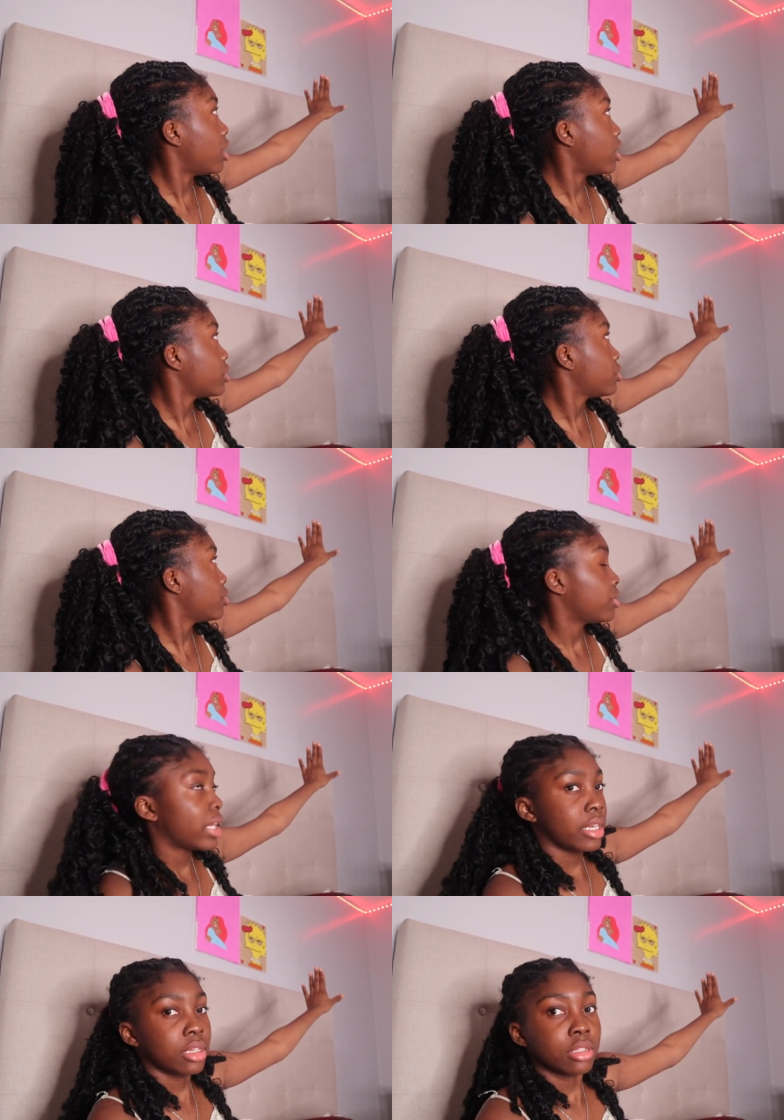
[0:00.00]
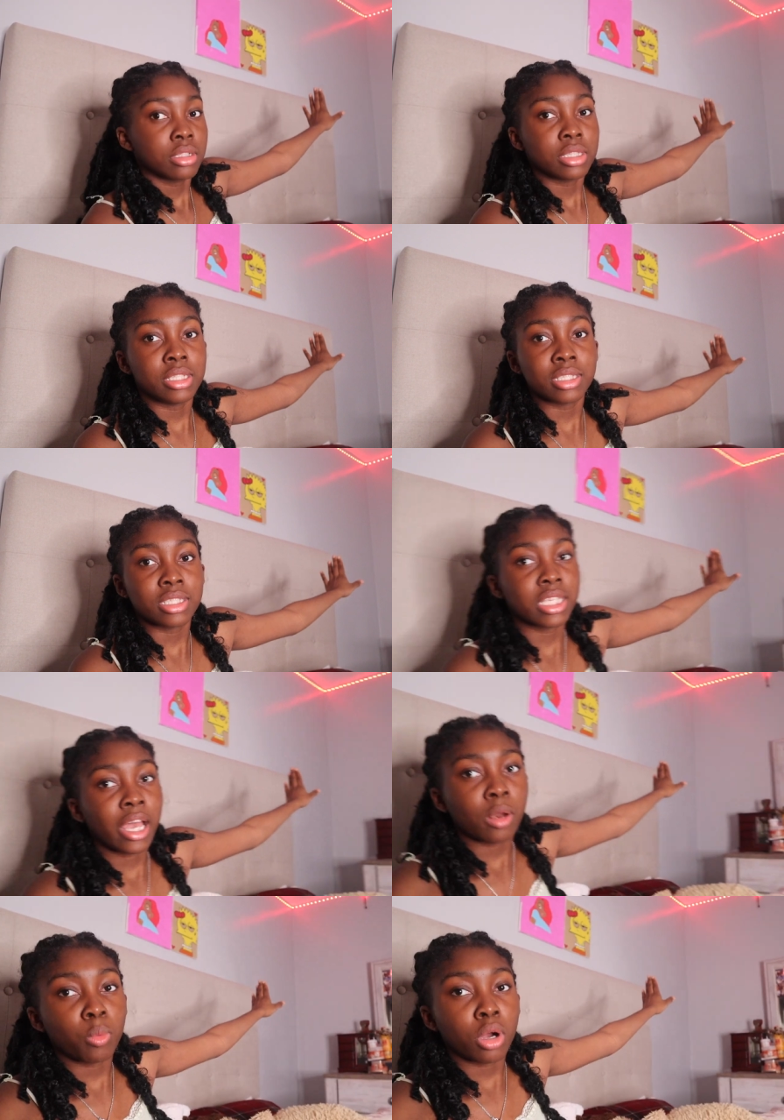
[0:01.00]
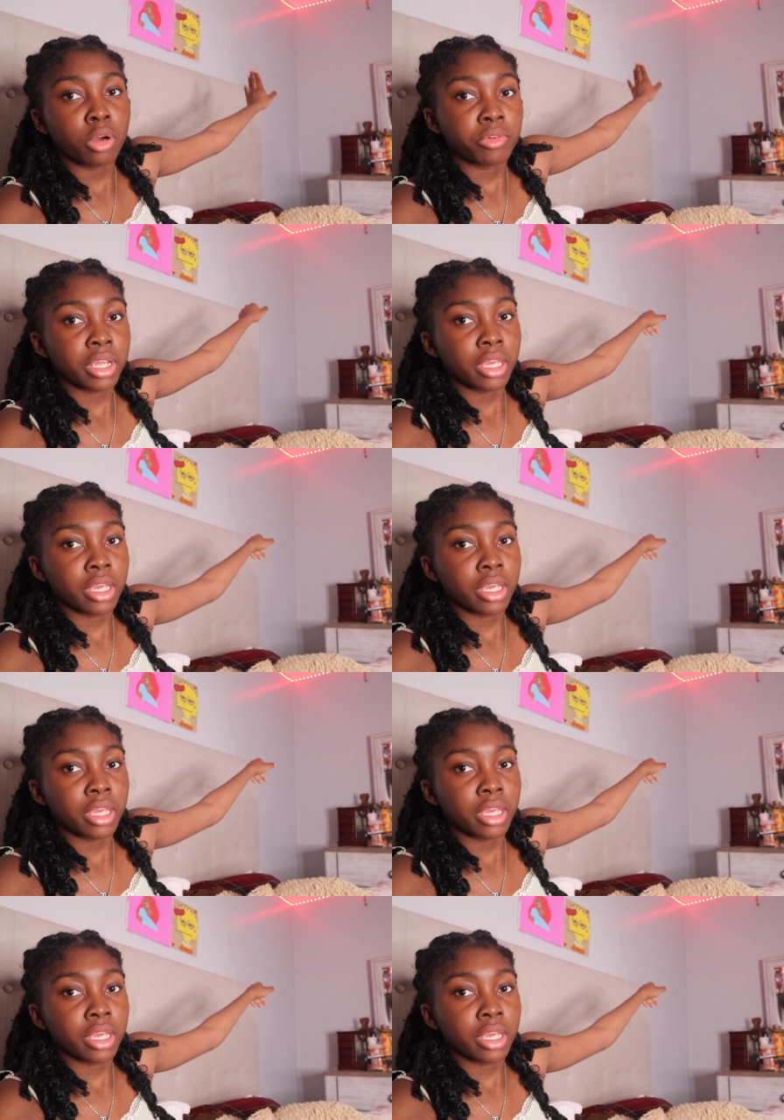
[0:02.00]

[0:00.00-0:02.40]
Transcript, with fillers: onto like this side wall right